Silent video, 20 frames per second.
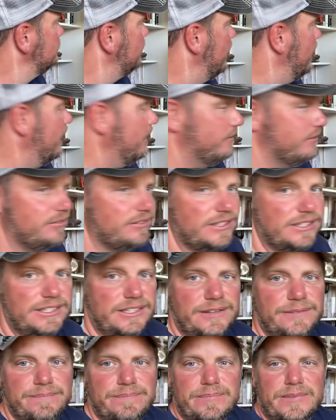I have,
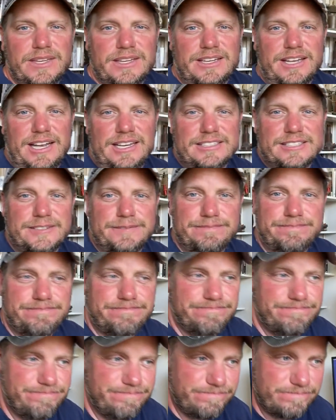guys,
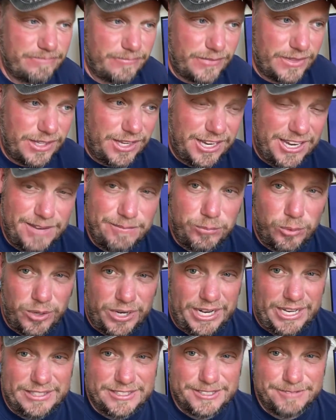I have more
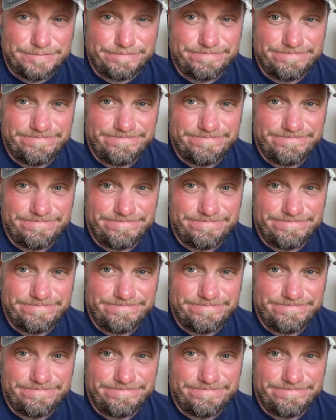hats.